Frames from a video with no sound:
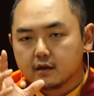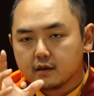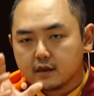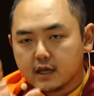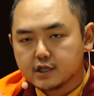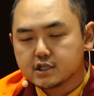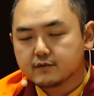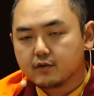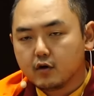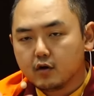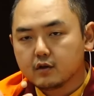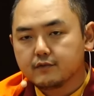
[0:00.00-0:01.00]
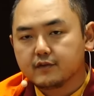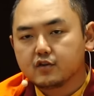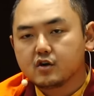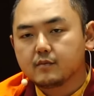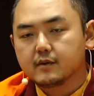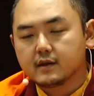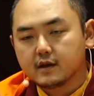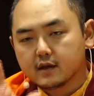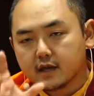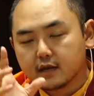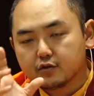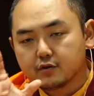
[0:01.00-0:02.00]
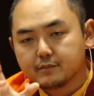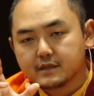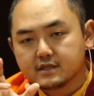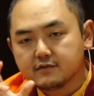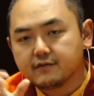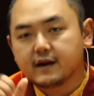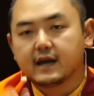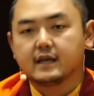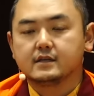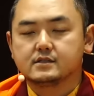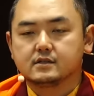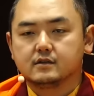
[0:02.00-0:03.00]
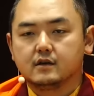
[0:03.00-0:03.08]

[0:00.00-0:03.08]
nature of all the phenomena cannot be defined